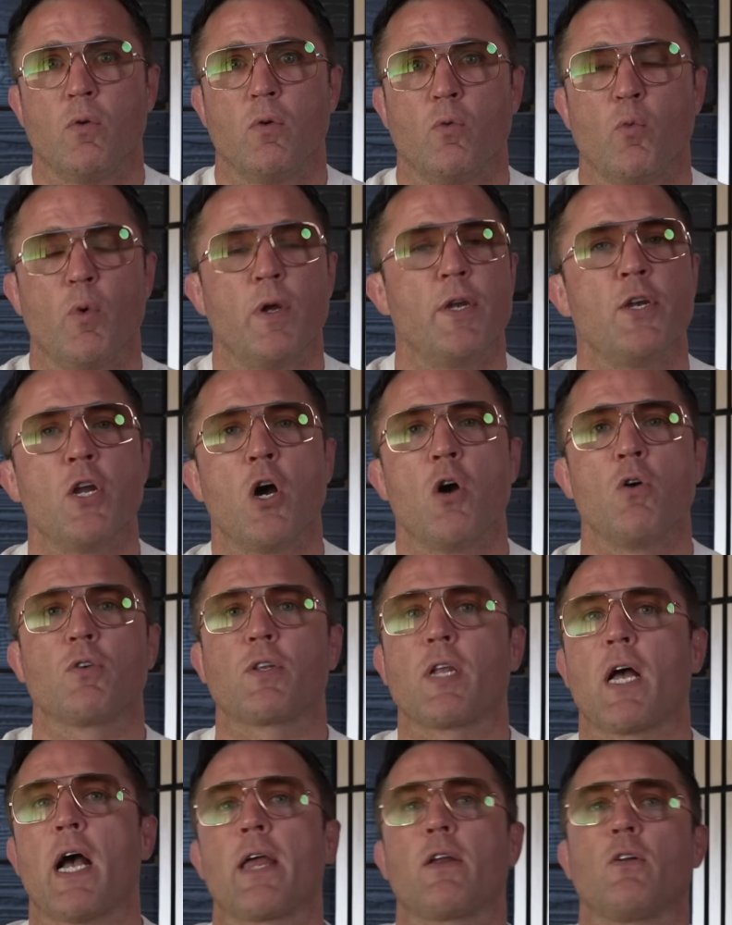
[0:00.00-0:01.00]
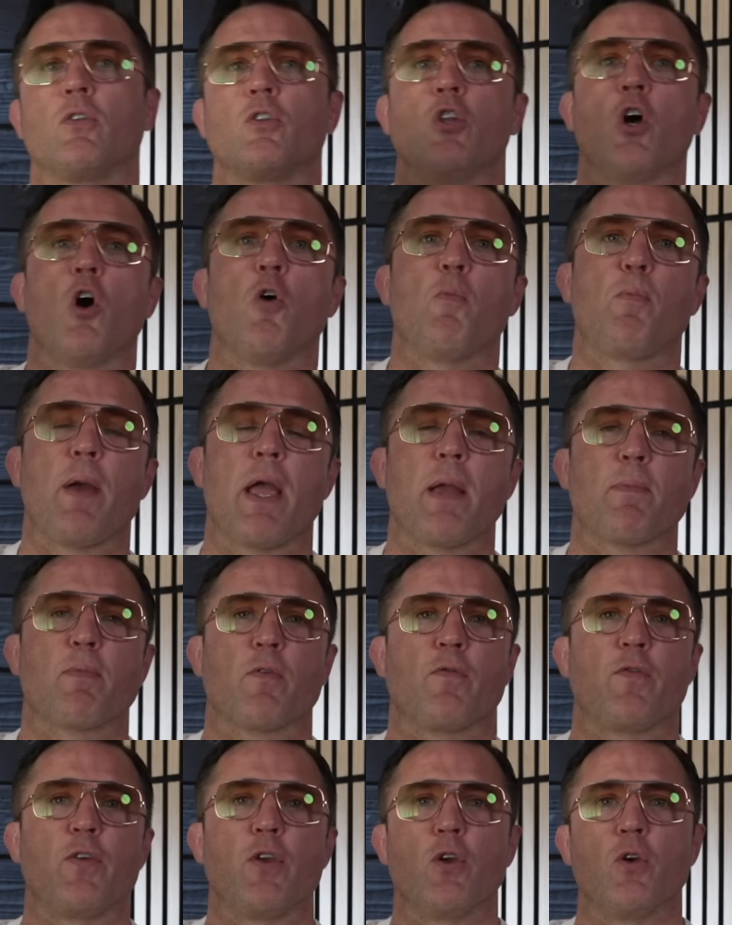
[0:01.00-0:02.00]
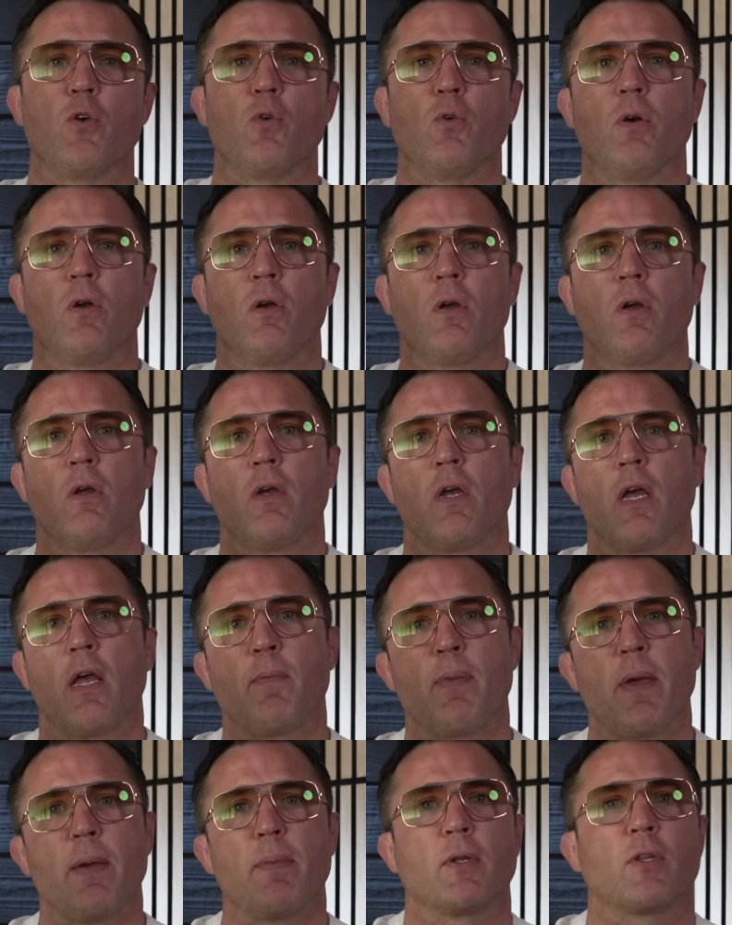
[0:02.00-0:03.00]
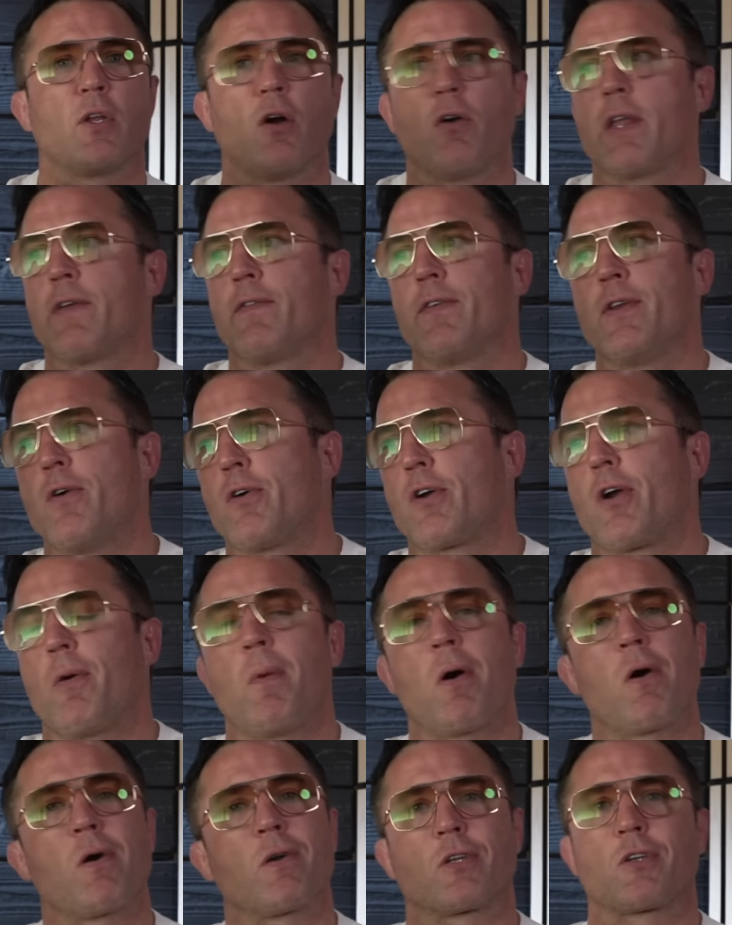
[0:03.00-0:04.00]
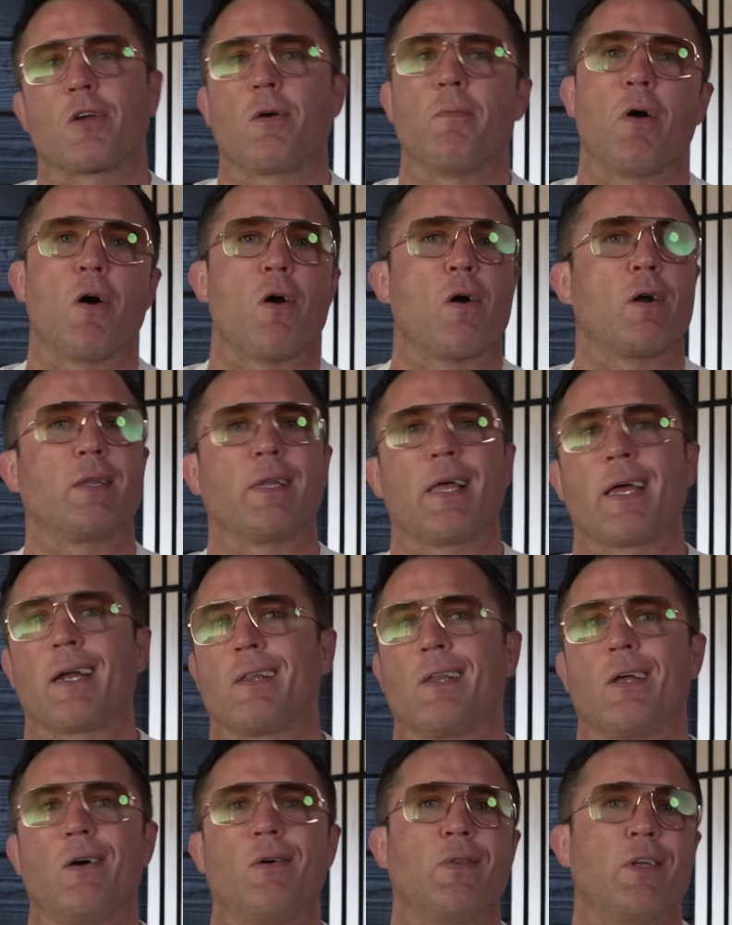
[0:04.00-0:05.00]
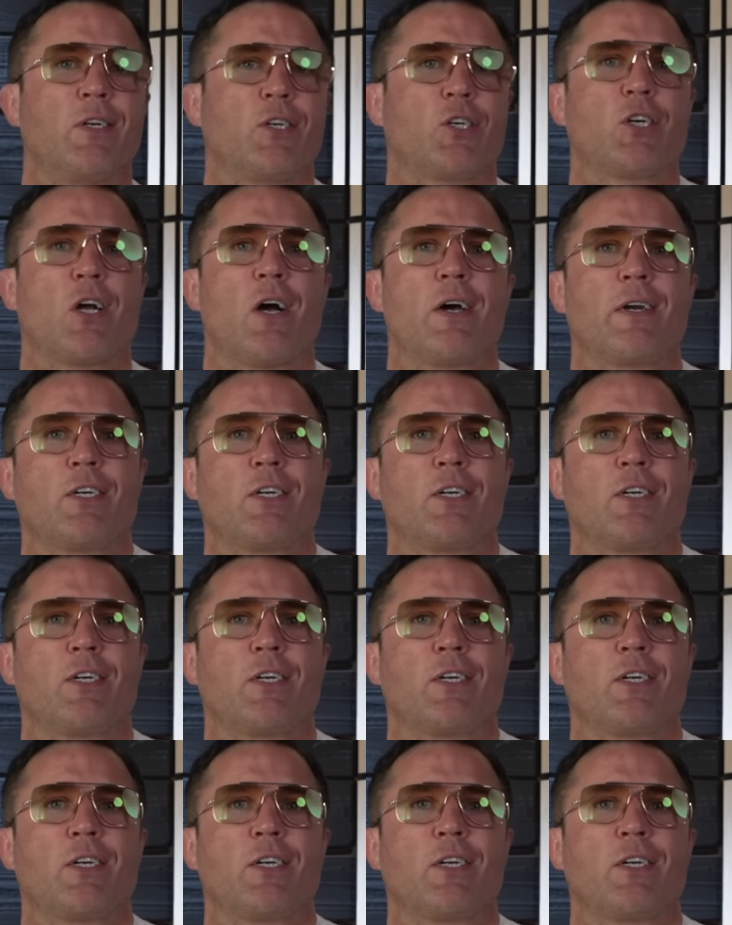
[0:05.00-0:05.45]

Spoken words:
With no title, no pay-per-view, and people don't even know Kamara's Kamara, let alone that Sean